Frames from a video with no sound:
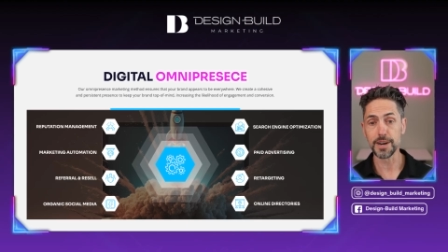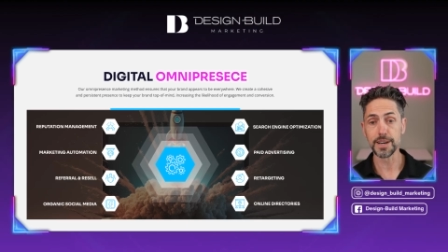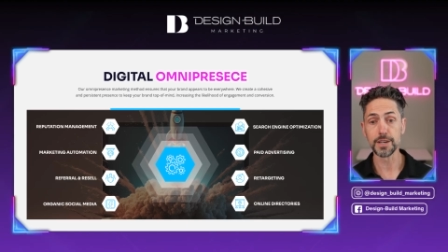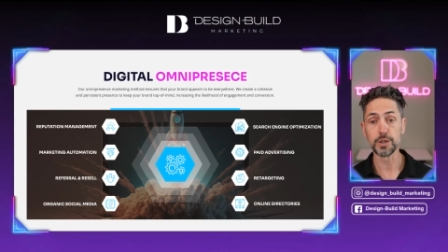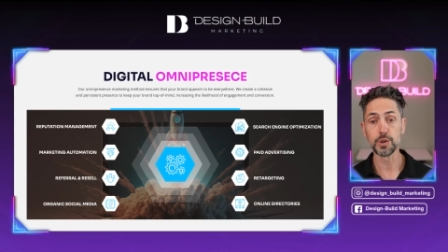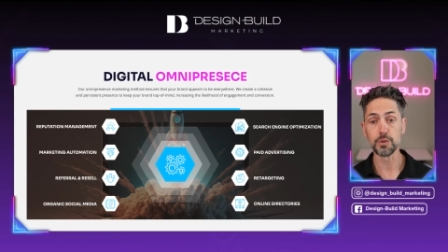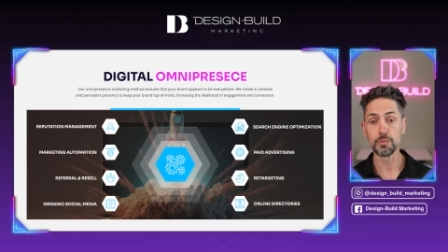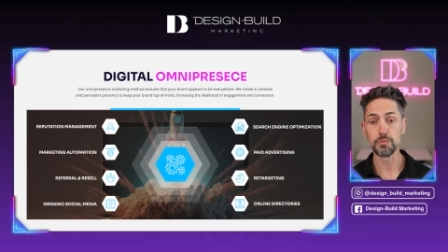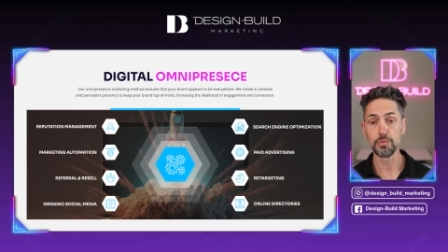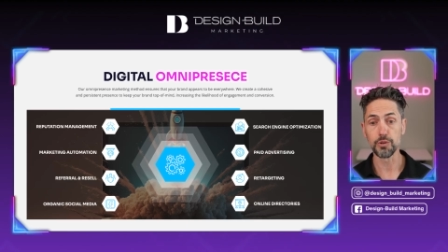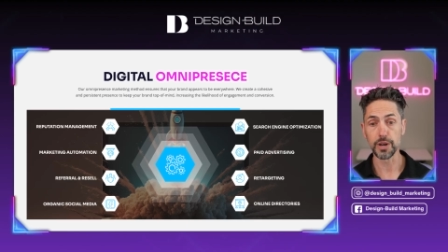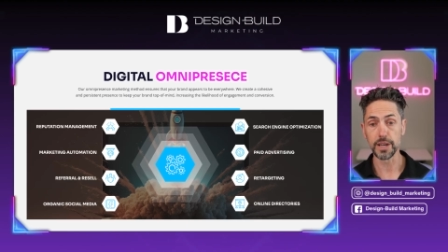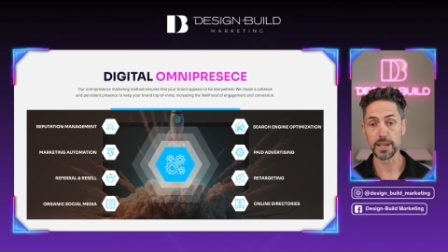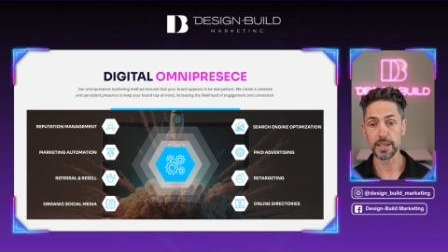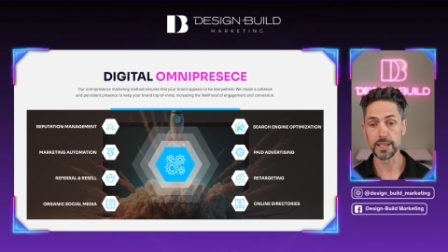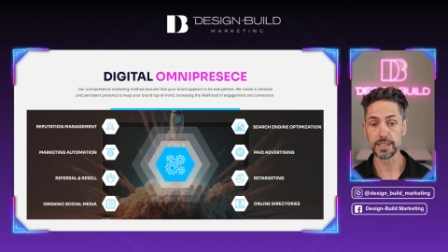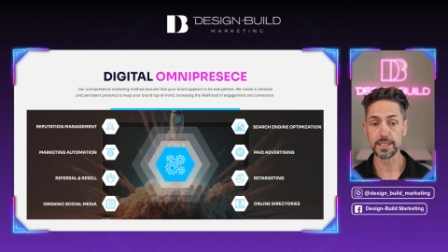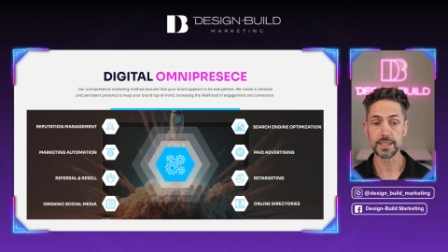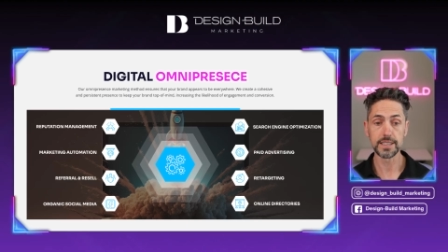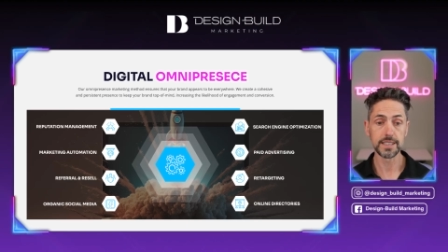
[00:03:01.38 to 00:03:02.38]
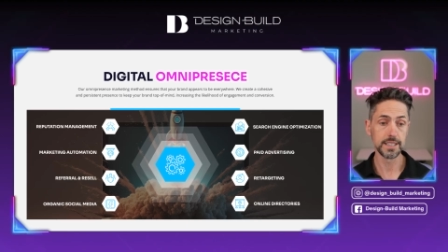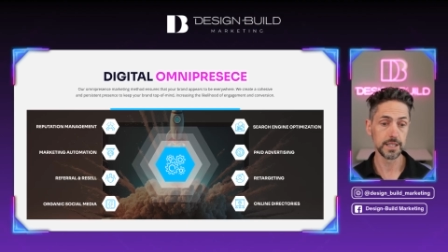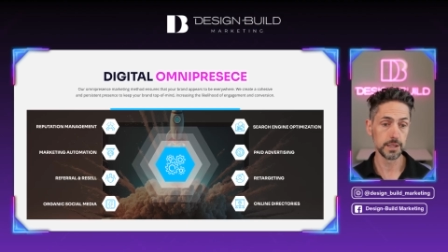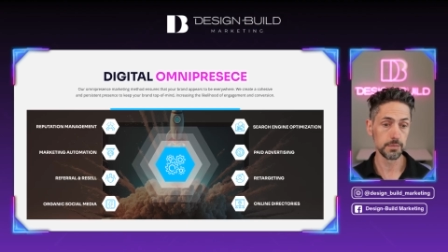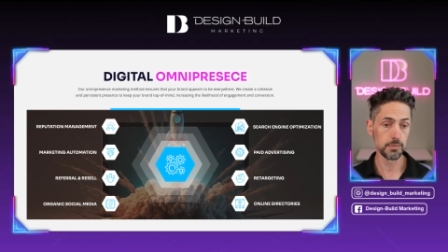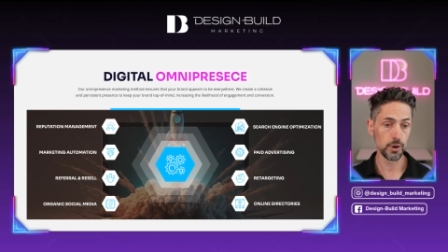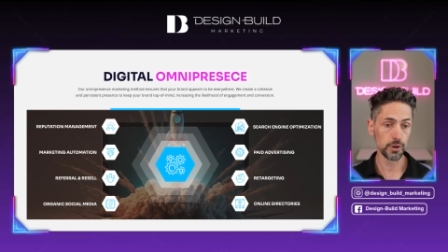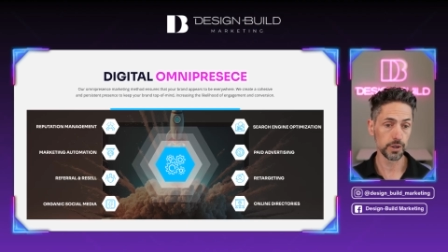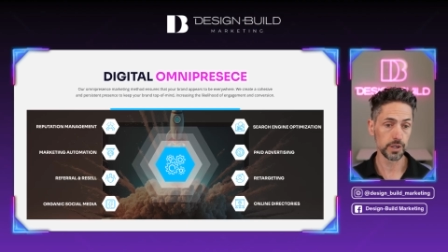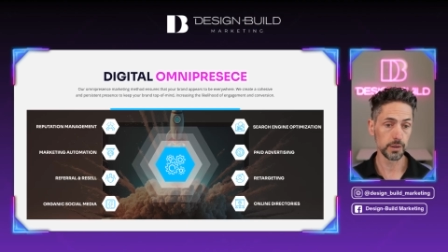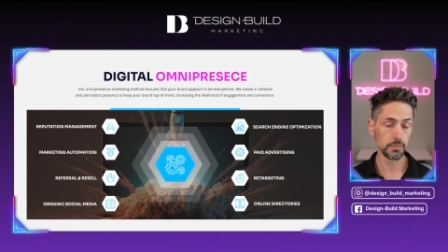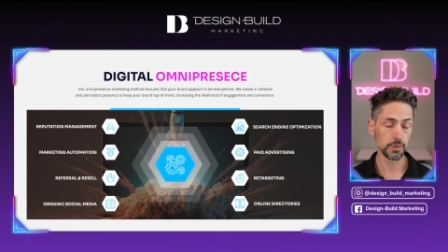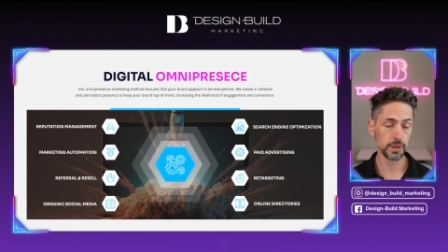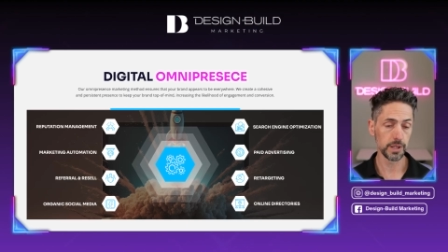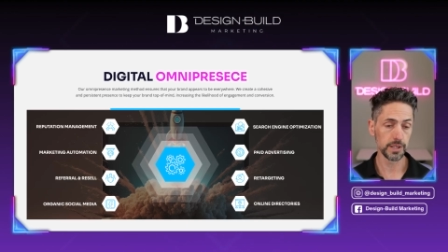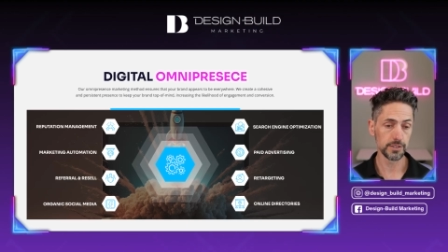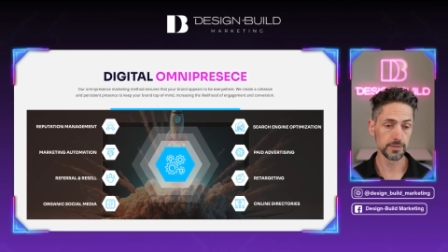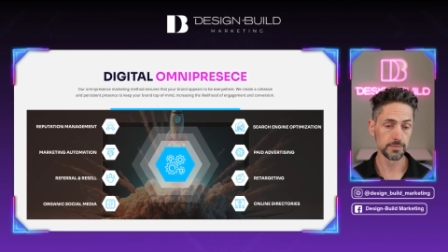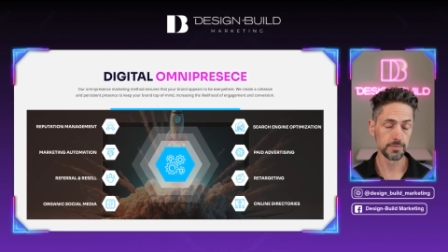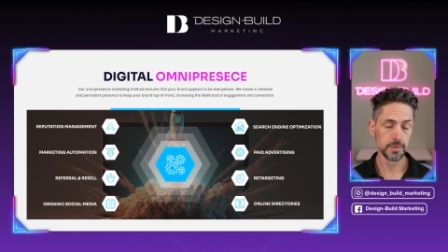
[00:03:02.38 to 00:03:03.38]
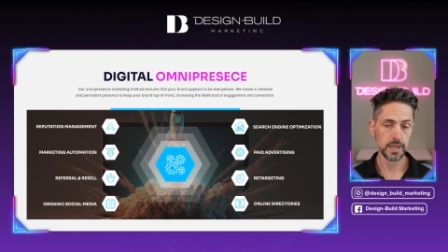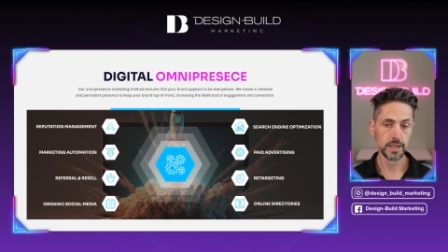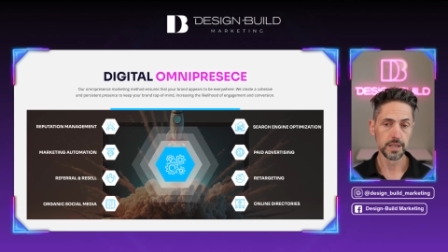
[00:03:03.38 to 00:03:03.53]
your brand in the marketplace.